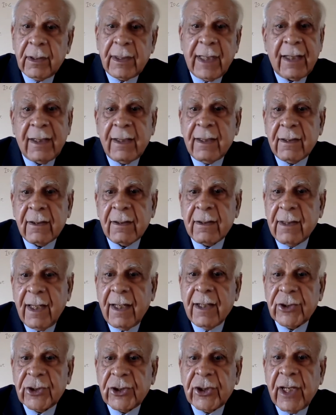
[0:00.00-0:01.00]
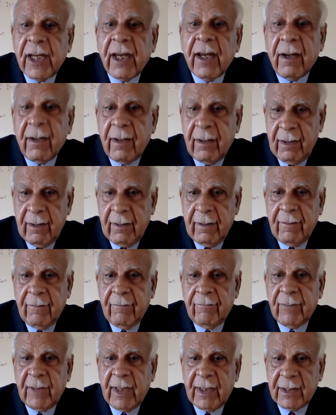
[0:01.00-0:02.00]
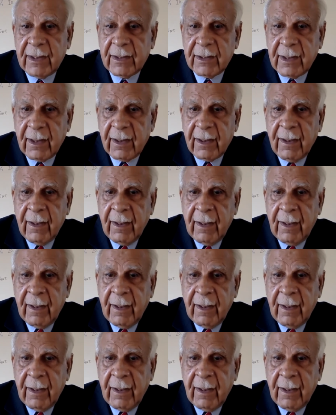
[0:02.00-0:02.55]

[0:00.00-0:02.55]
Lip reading: that is their share. That is the